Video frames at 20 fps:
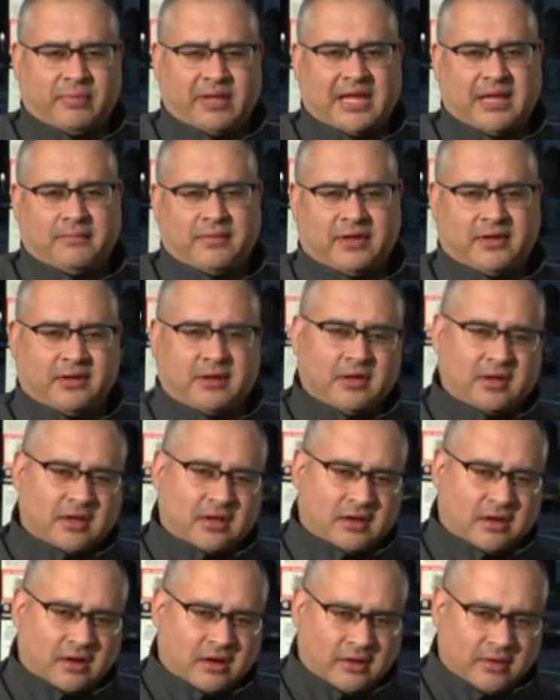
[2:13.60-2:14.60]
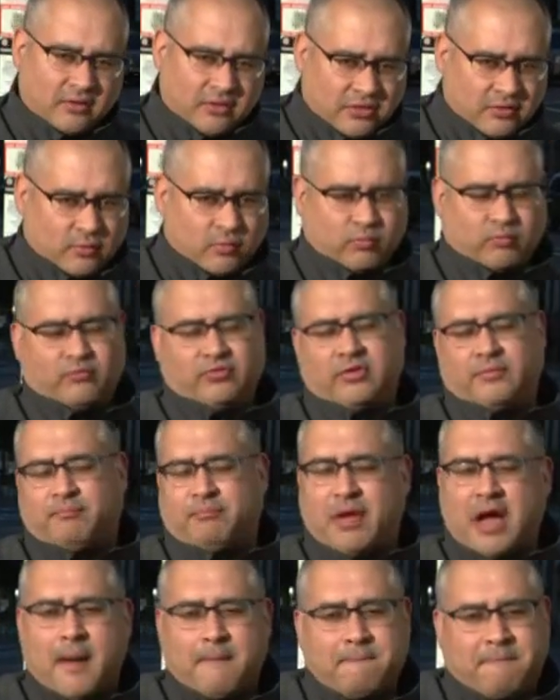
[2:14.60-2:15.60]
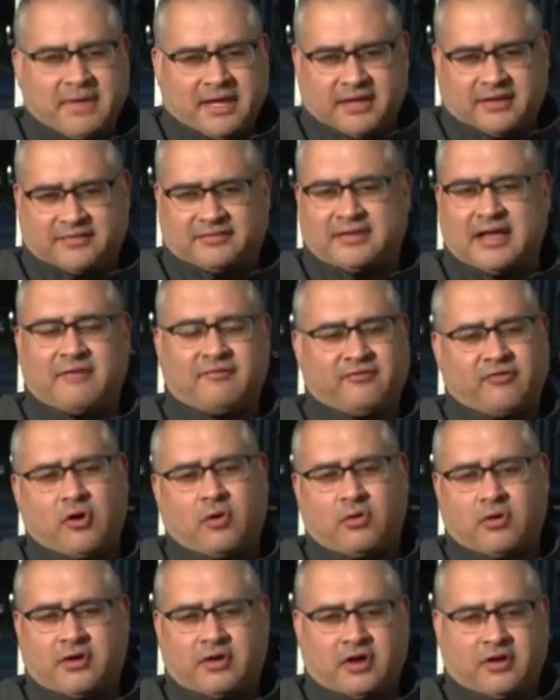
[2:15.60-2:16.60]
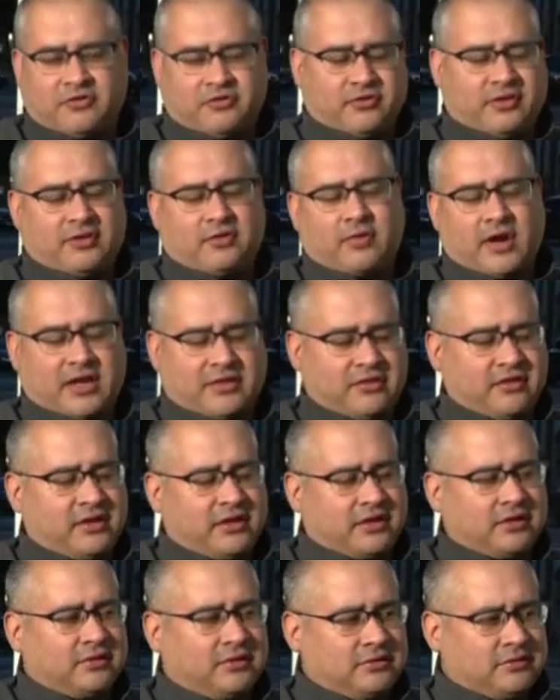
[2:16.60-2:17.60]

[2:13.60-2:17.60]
payment, a big step forward on doing the right thing.